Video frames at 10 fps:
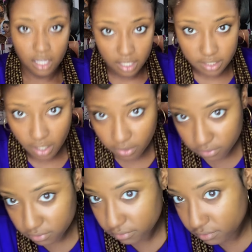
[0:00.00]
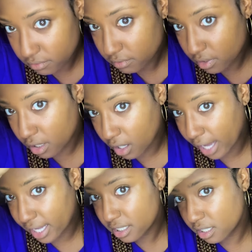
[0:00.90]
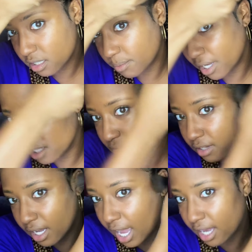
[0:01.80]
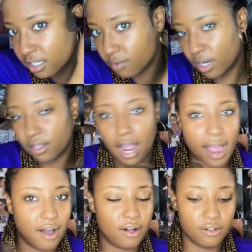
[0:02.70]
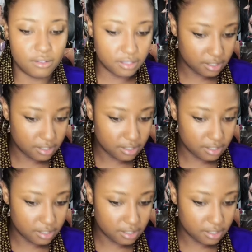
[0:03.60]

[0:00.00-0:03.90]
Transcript: So, I guess it just depends on the occasion whether I'll